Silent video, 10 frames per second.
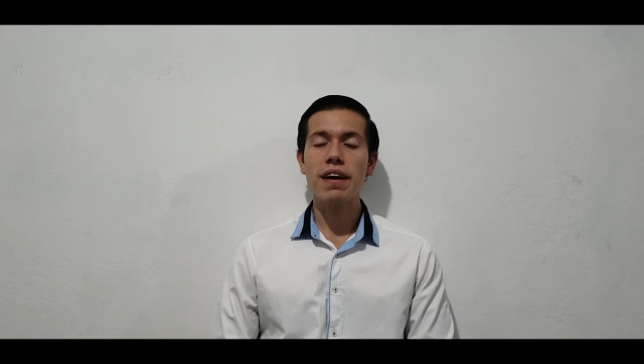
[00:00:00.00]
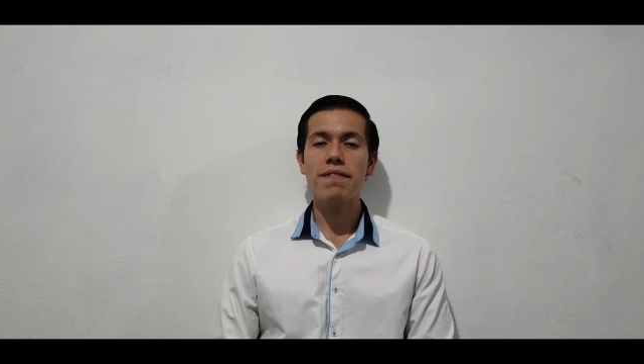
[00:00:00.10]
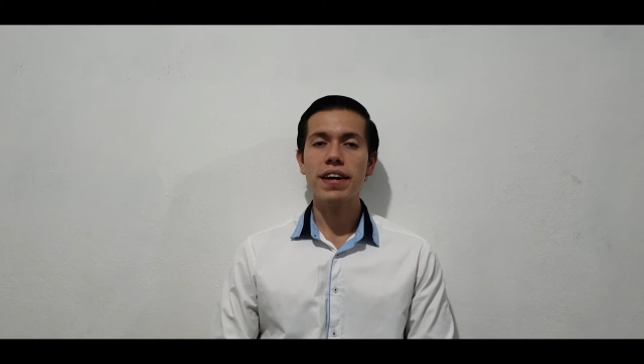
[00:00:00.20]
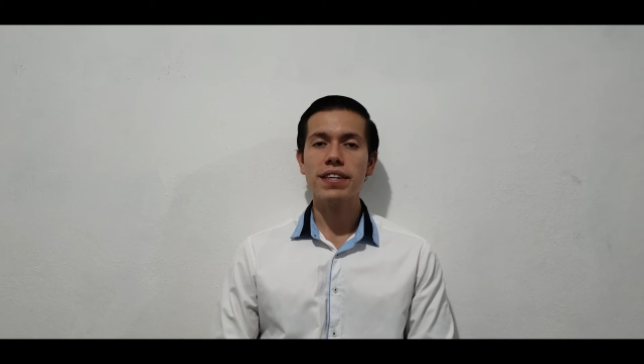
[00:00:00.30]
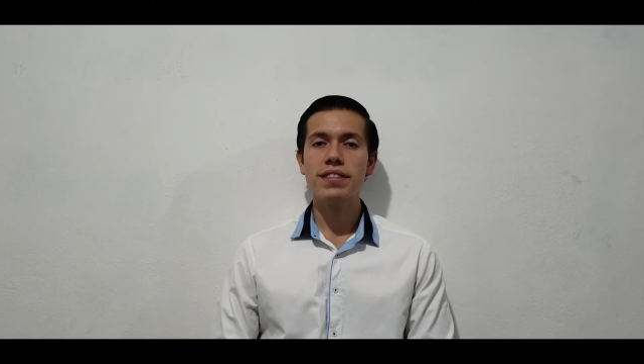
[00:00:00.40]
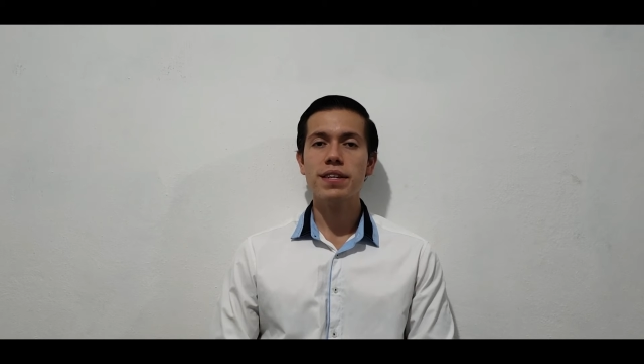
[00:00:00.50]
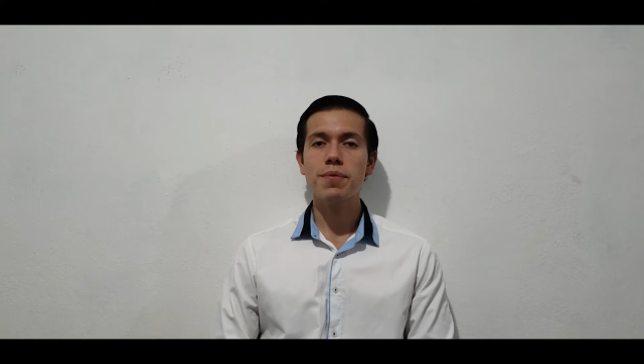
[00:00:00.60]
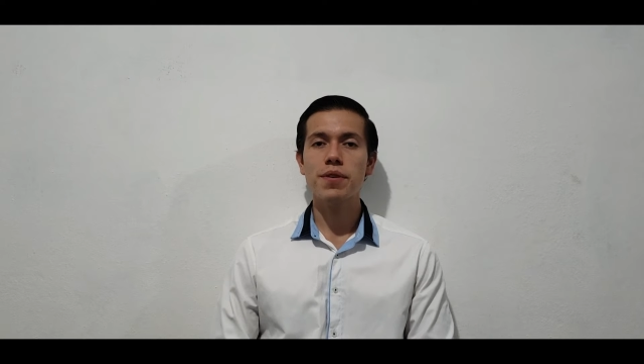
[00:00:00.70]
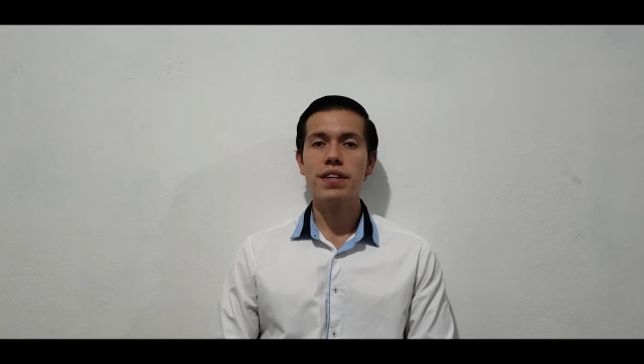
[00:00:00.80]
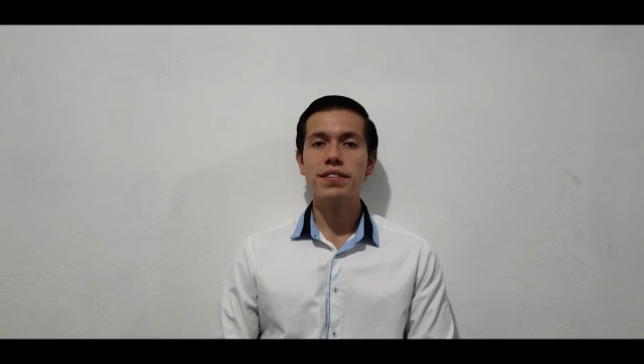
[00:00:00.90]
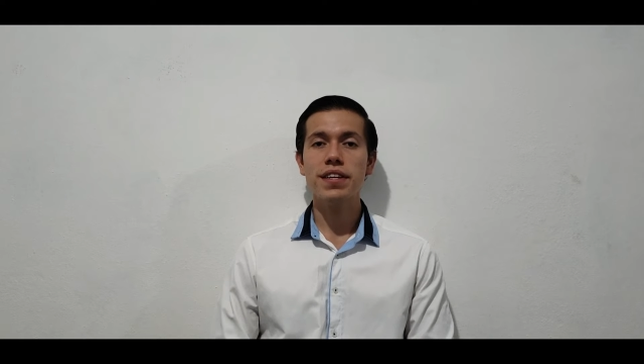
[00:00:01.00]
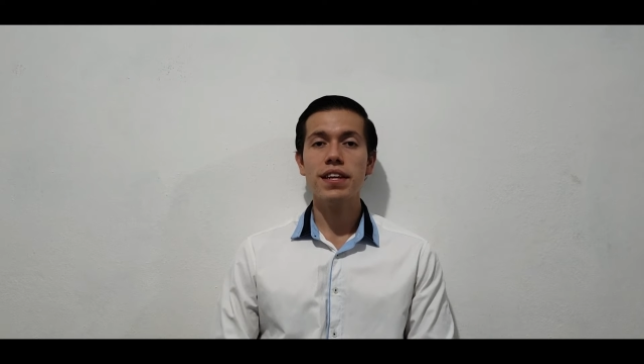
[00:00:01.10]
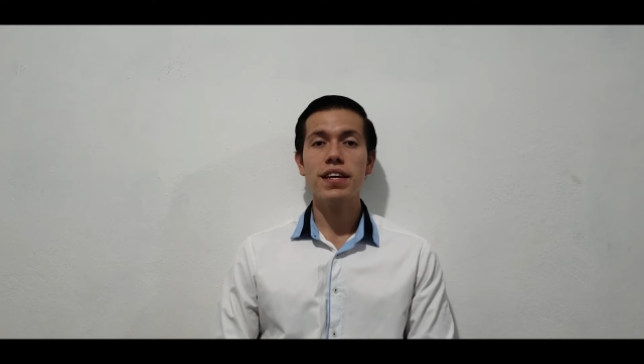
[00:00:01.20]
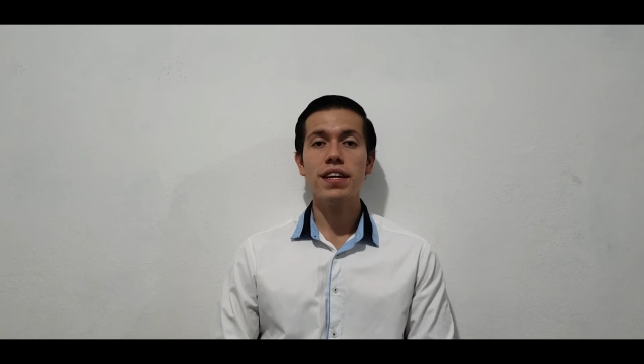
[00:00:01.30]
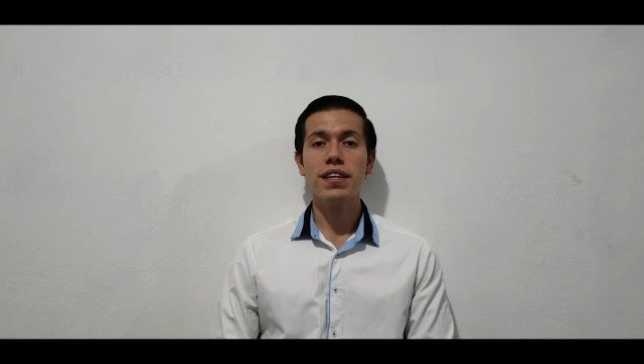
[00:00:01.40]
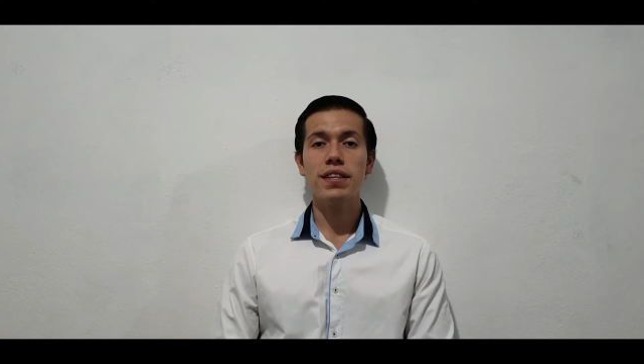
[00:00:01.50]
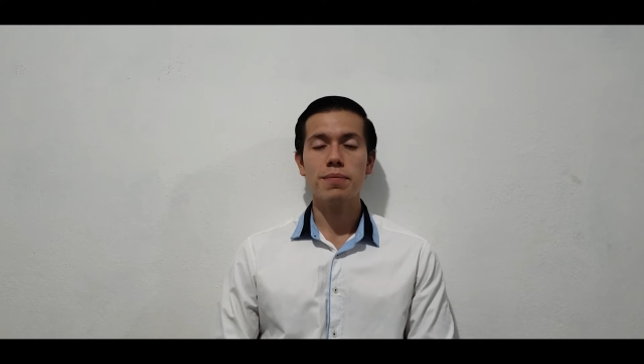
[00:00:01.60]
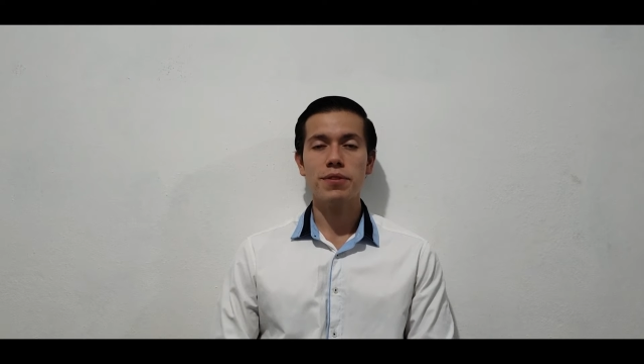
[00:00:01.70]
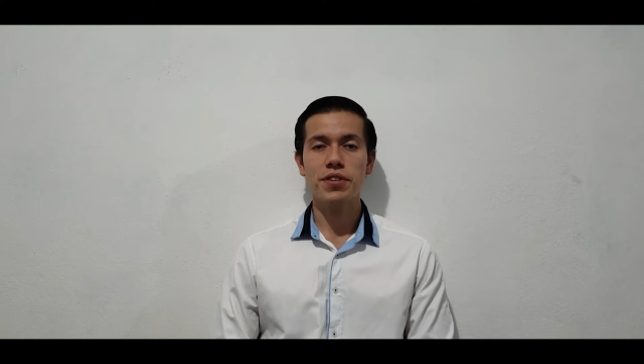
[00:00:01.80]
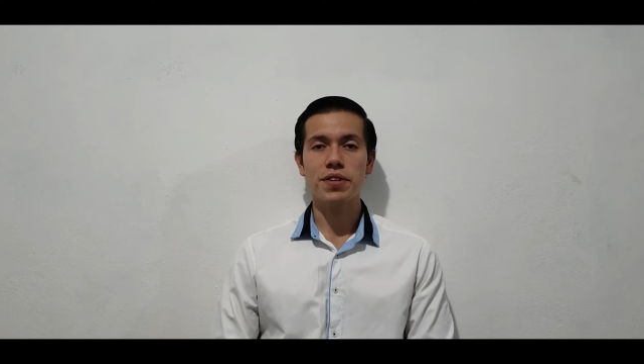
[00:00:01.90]
affects the porosity in the
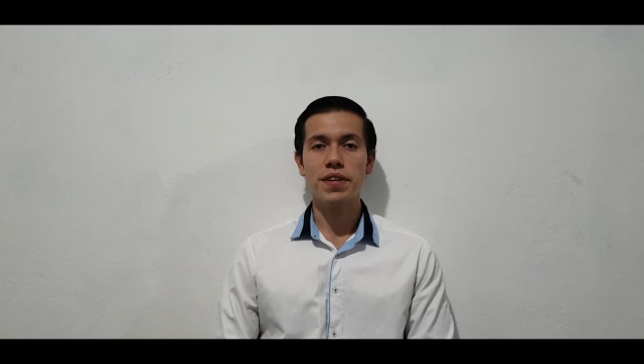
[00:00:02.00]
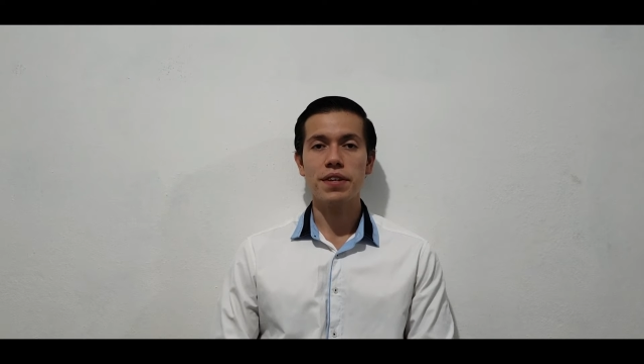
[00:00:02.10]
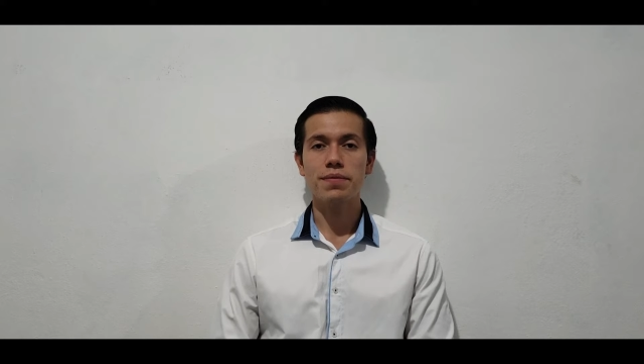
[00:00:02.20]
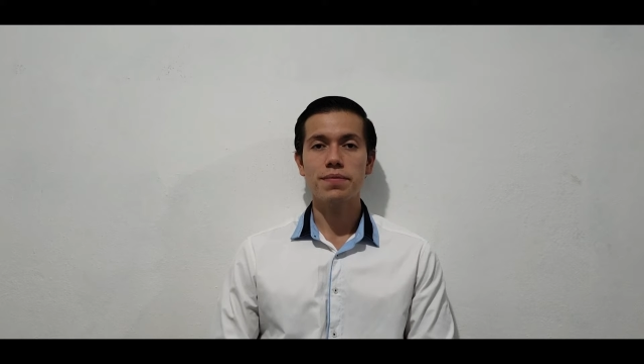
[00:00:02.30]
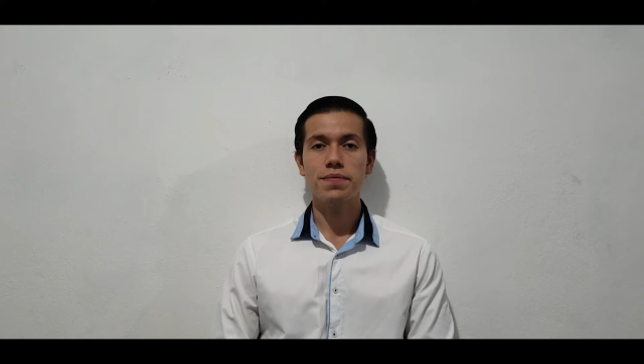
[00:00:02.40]
material.